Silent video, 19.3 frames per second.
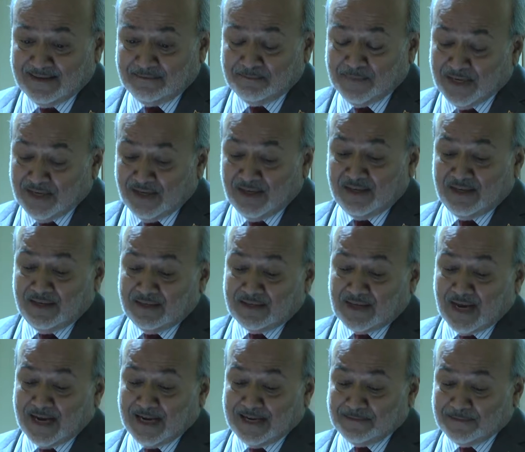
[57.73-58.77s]
many
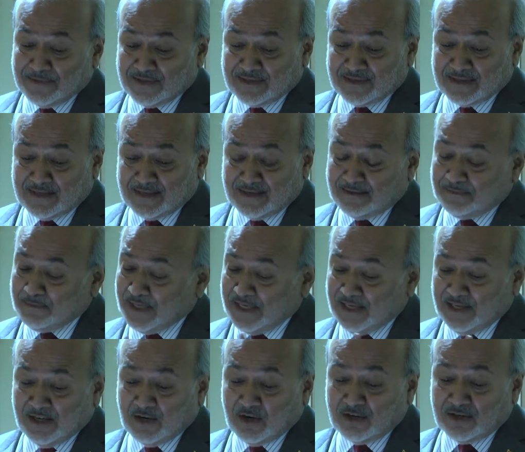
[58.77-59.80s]
times, uh,
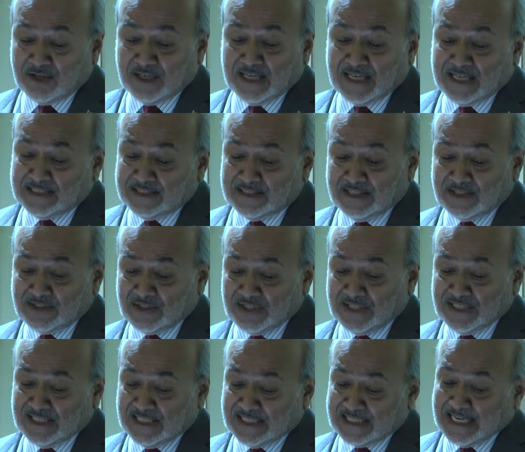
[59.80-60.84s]
many organization
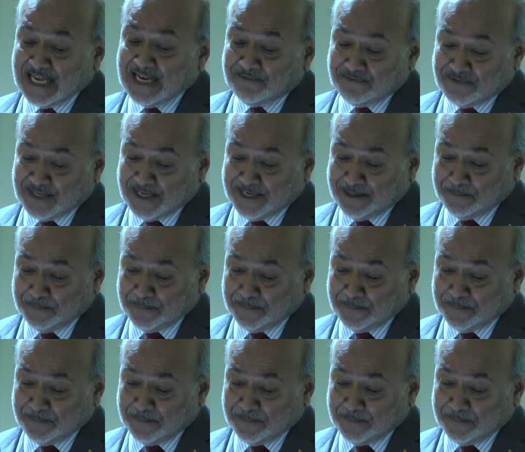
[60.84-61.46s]
in his lifetime.